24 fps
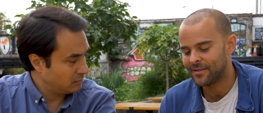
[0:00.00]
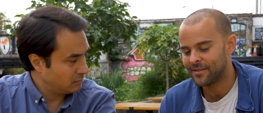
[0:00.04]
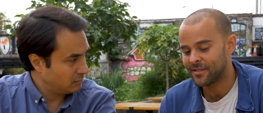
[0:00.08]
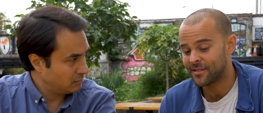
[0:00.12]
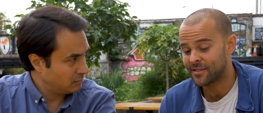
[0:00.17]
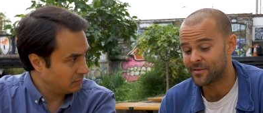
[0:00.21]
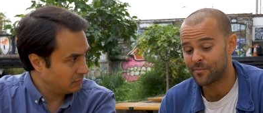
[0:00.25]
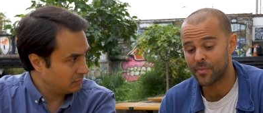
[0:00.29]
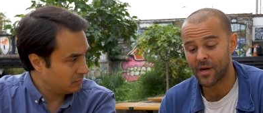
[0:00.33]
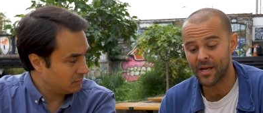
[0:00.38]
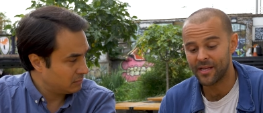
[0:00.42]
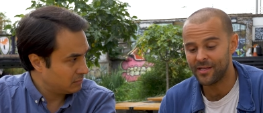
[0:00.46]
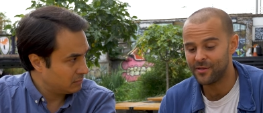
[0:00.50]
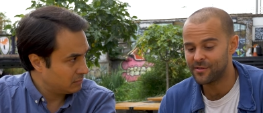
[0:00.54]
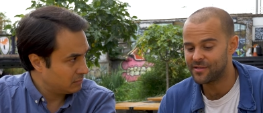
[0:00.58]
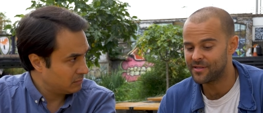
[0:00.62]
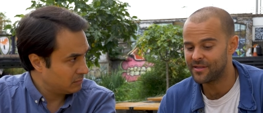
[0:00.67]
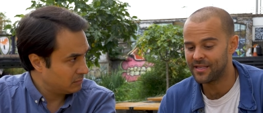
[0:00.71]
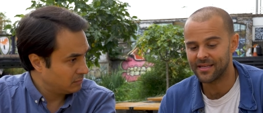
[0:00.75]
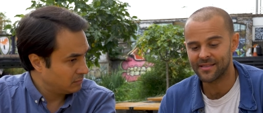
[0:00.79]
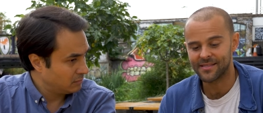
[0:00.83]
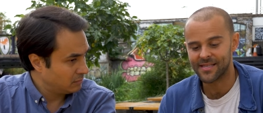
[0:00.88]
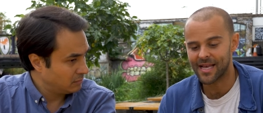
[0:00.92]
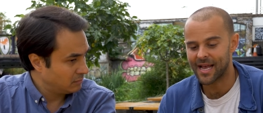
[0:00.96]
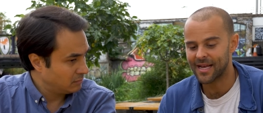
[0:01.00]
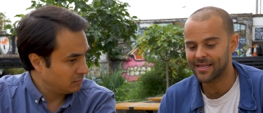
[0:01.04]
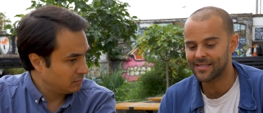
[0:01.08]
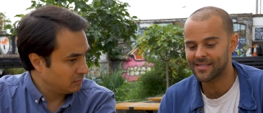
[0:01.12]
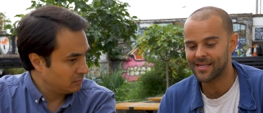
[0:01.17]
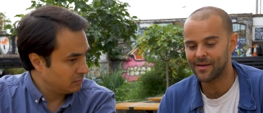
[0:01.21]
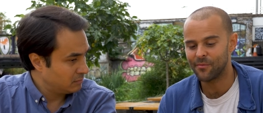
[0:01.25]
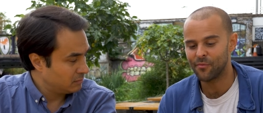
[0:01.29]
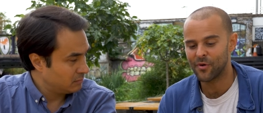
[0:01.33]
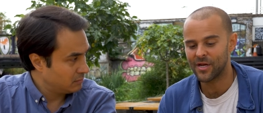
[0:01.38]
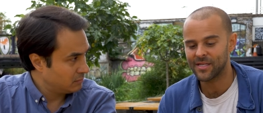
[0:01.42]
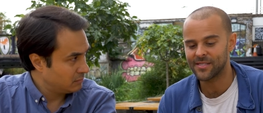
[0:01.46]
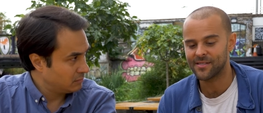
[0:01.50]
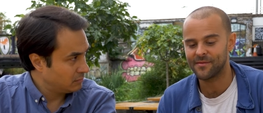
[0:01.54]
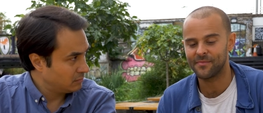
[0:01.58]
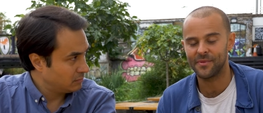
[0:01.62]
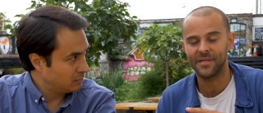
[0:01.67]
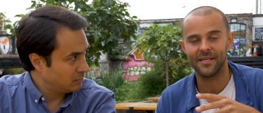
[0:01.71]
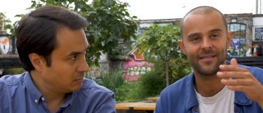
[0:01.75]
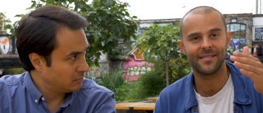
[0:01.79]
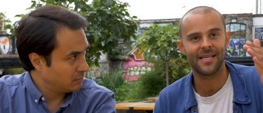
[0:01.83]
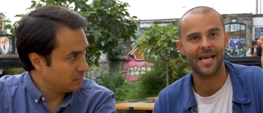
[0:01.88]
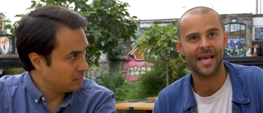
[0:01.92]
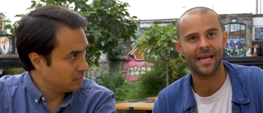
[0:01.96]
Speaker 1: despite using the exact same
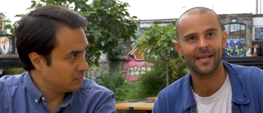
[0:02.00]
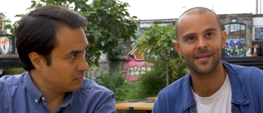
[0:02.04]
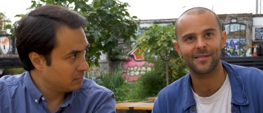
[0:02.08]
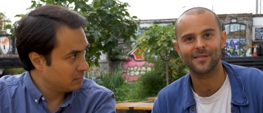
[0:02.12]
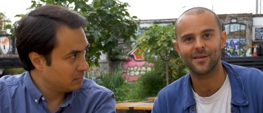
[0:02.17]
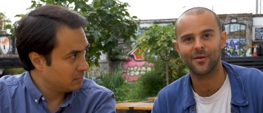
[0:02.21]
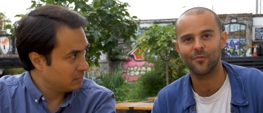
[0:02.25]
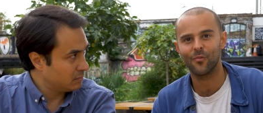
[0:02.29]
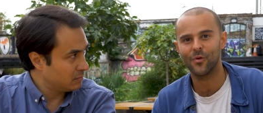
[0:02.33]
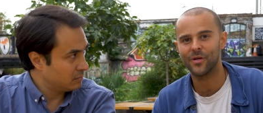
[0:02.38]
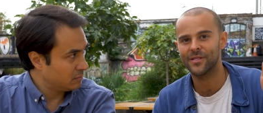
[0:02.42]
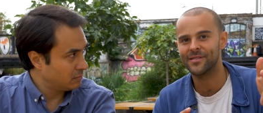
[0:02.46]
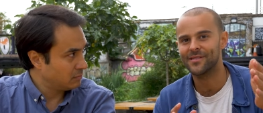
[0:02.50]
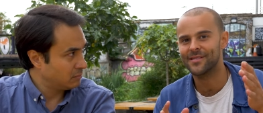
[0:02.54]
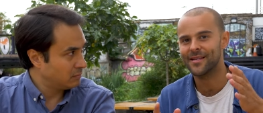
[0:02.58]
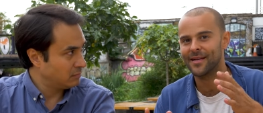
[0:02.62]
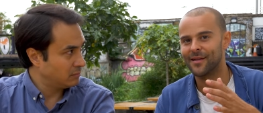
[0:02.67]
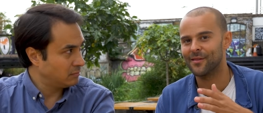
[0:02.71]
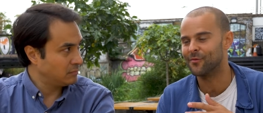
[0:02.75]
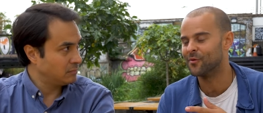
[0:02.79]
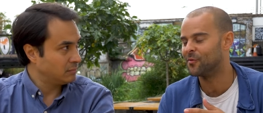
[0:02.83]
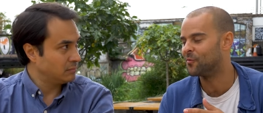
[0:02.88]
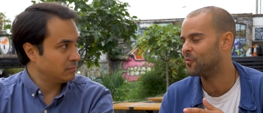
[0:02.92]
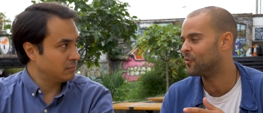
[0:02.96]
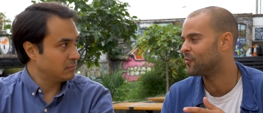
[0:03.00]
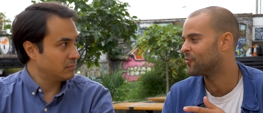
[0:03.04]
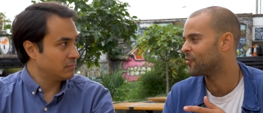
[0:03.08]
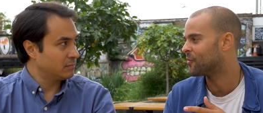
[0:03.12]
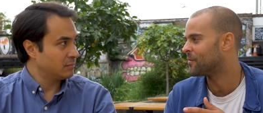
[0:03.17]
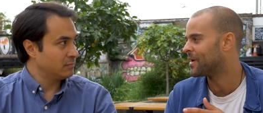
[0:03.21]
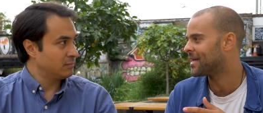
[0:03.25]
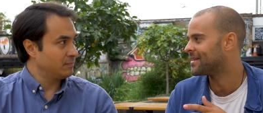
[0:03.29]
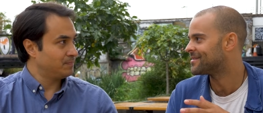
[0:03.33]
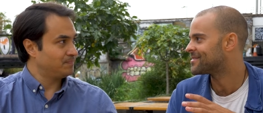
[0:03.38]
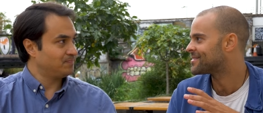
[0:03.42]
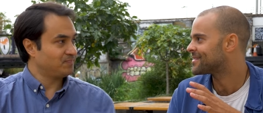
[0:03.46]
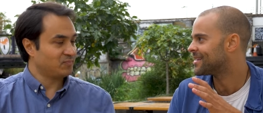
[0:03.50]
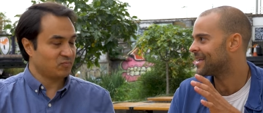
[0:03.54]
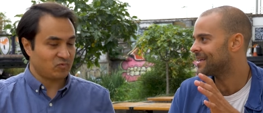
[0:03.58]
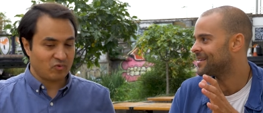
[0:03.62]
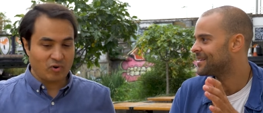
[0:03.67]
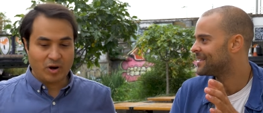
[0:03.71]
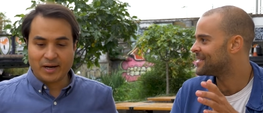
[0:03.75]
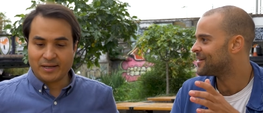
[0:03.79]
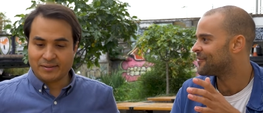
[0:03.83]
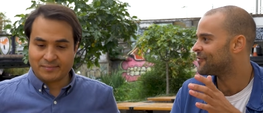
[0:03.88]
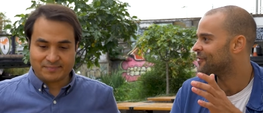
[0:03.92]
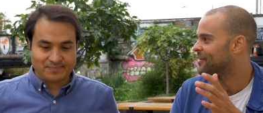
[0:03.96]
recipe, tanks on one side of the room will ferment
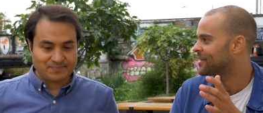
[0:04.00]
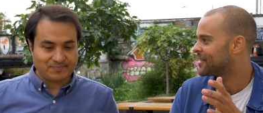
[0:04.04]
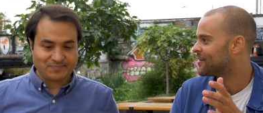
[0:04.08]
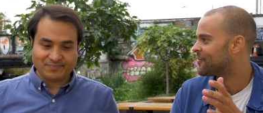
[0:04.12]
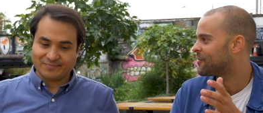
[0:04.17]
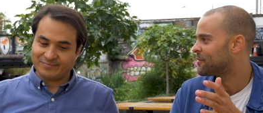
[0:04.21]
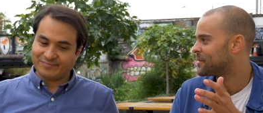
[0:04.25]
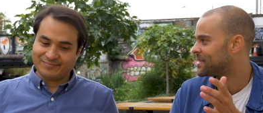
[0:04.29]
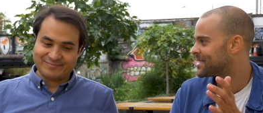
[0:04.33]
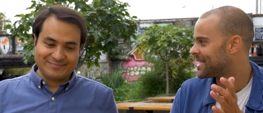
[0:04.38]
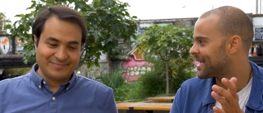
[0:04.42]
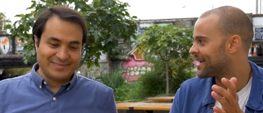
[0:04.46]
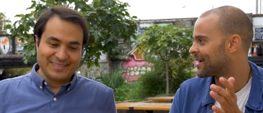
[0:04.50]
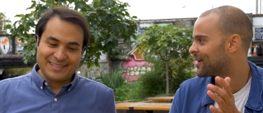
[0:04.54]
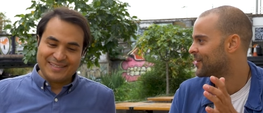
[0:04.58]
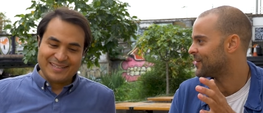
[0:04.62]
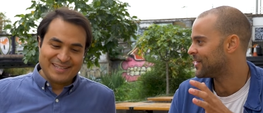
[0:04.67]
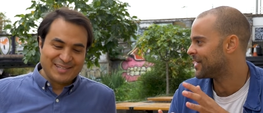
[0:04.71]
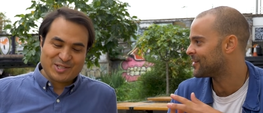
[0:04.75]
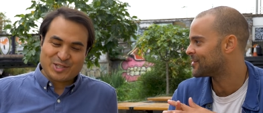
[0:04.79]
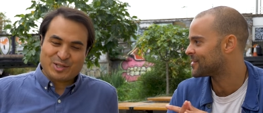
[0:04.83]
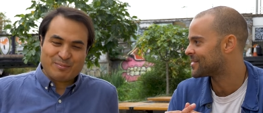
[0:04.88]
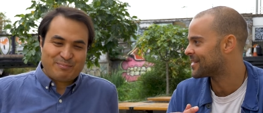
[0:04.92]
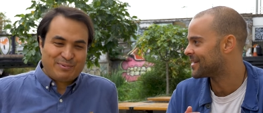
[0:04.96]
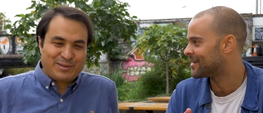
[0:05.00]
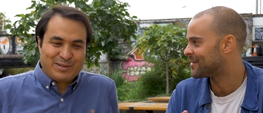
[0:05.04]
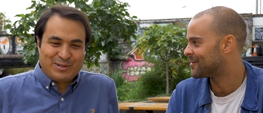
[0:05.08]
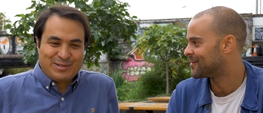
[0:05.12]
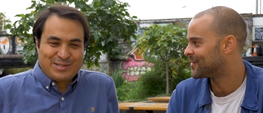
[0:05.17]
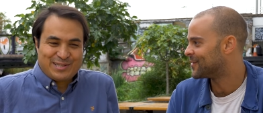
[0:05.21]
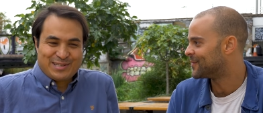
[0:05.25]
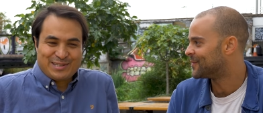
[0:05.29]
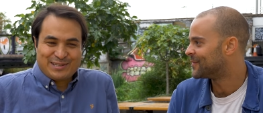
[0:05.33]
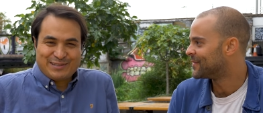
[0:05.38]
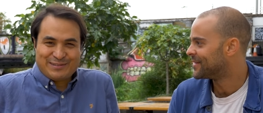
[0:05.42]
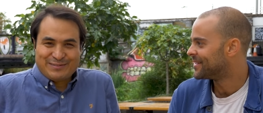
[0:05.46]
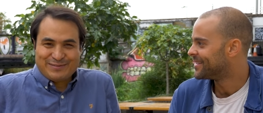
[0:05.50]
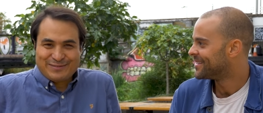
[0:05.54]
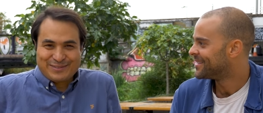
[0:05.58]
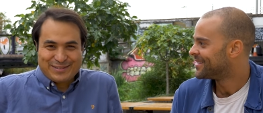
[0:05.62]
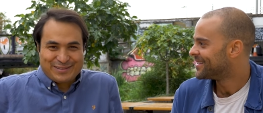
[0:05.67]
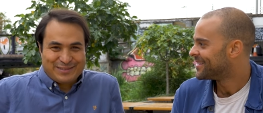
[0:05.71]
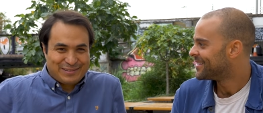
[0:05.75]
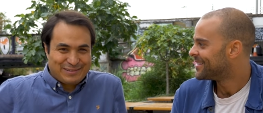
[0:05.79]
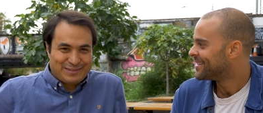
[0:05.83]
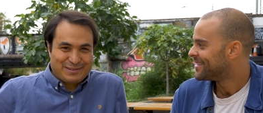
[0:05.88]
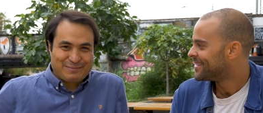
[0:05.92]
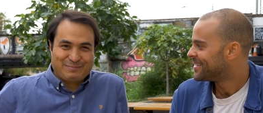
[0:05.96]
slightly right. differently from a tank on the That's other the side. Beauty
Speaker 2: of
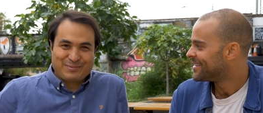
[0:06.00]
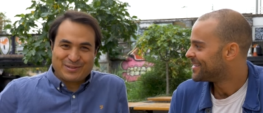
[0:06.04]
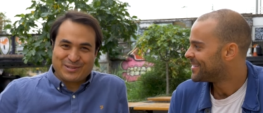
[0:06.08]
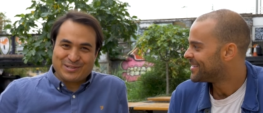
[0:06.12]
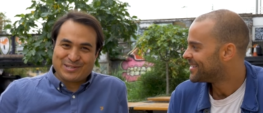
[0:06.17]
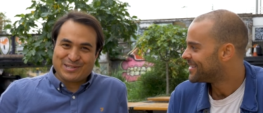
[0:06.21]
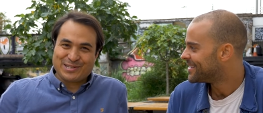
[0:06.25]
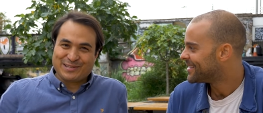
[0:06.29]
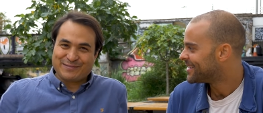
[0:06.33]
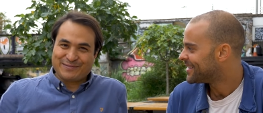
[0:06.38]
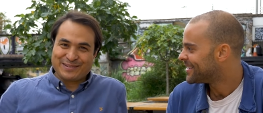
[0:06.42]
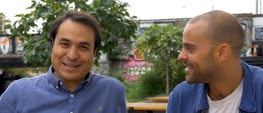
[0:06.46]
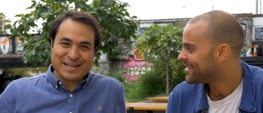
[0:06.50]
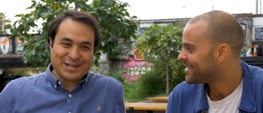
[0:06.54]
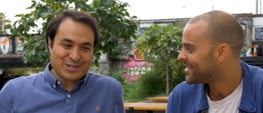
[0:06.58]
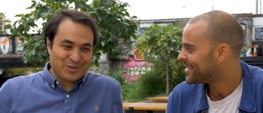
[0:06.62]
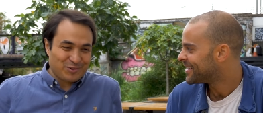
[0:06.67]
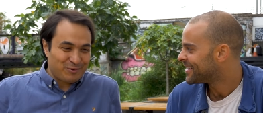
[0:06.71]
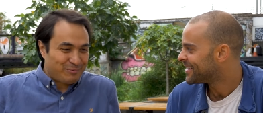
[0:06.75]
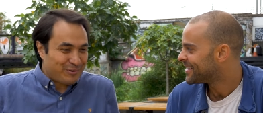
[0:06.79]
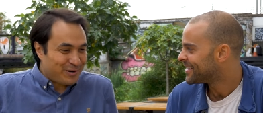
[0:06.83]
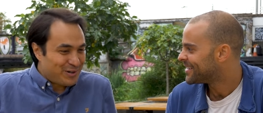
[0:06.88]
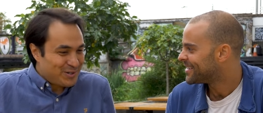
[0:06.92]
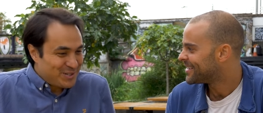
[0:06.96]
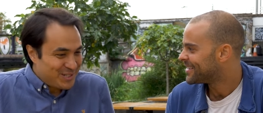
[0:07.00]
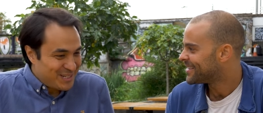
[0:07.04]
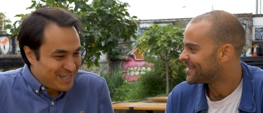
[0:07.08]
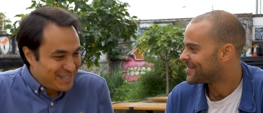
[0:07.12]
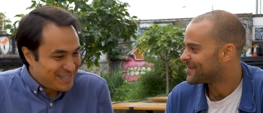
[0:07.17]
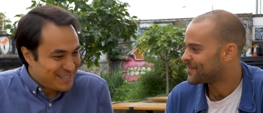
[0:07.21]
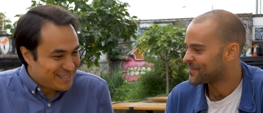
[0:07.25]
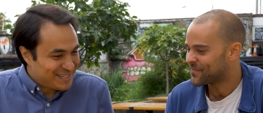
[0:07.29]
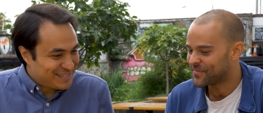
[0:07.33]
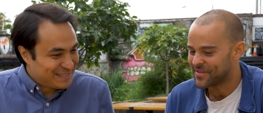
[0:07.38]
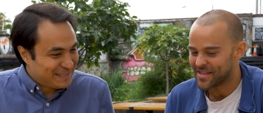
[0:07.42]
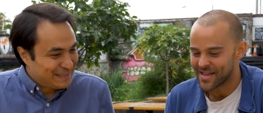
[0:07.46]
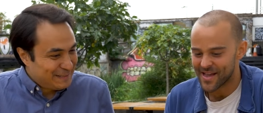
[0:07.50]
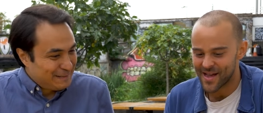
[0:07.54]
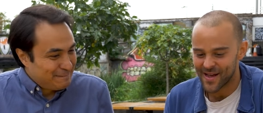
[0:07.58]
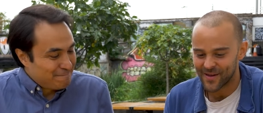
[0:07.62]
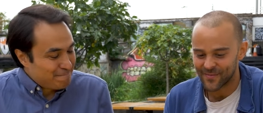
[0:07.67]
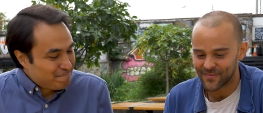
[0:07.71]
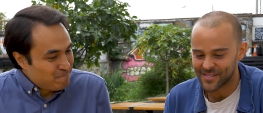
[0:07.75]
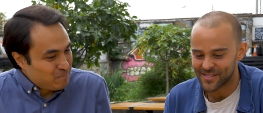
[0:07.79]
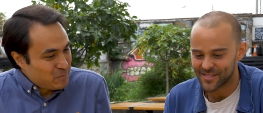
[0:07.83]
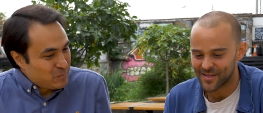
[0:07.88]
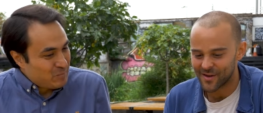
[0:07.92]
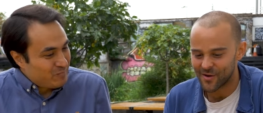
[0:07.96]
the, of, uh, the beauty of natural process.
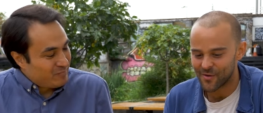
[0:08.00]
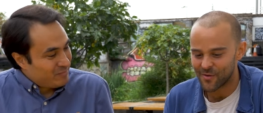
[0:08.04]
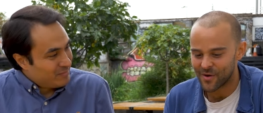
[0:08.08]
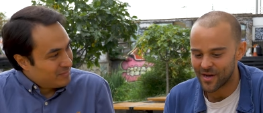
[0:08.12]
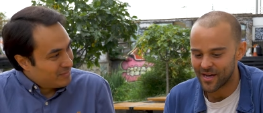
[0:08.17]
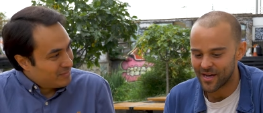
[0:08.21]
Speaker 1: Yeah. So,